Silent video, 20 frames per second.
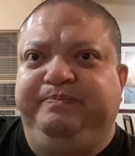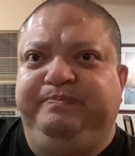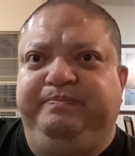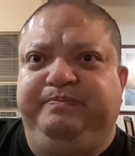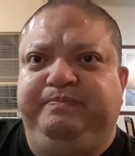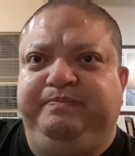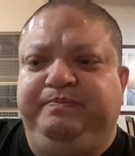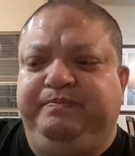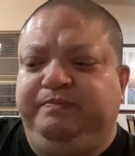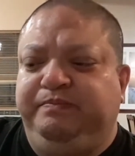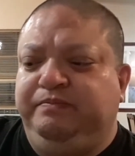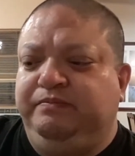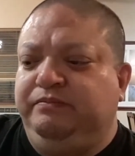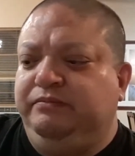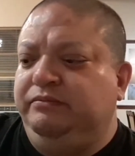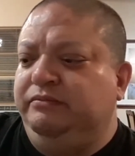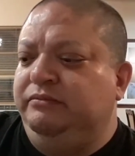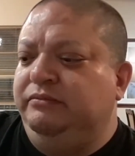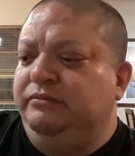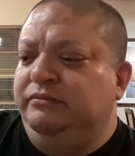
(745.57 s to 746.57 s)

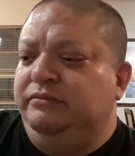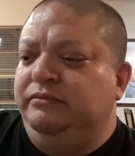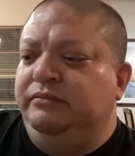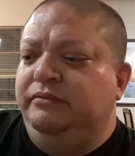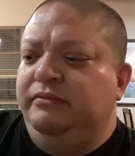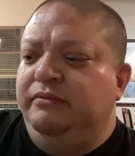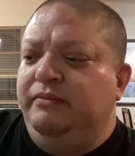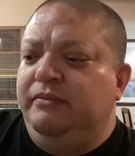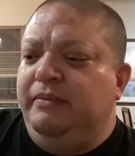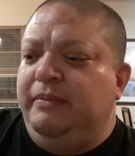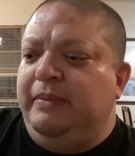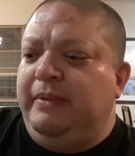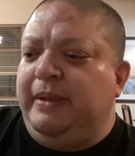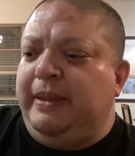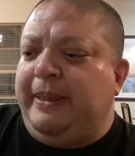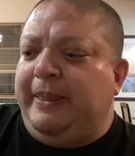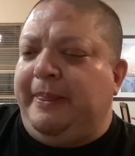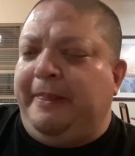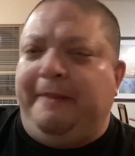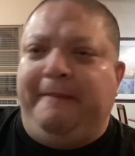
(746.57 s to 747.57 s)

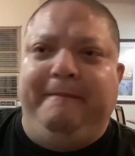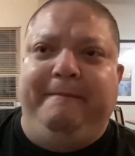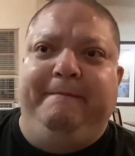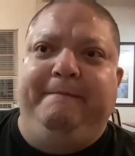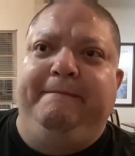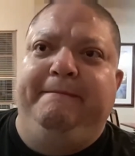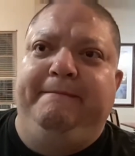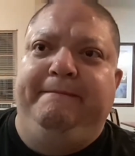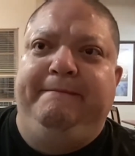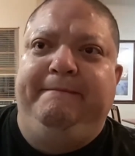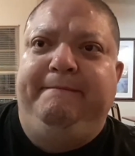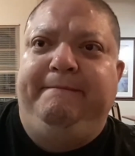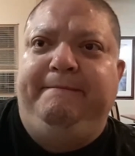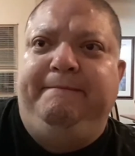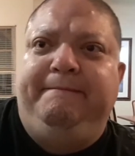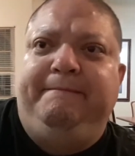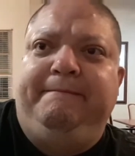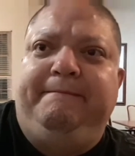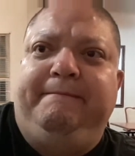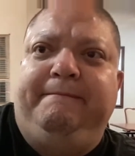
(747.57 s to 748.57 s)

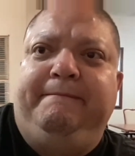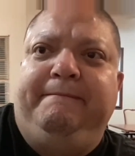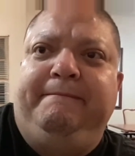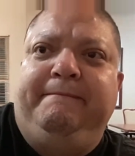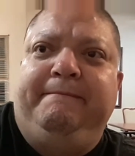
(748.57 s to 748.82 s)
No one is speaking in this clip.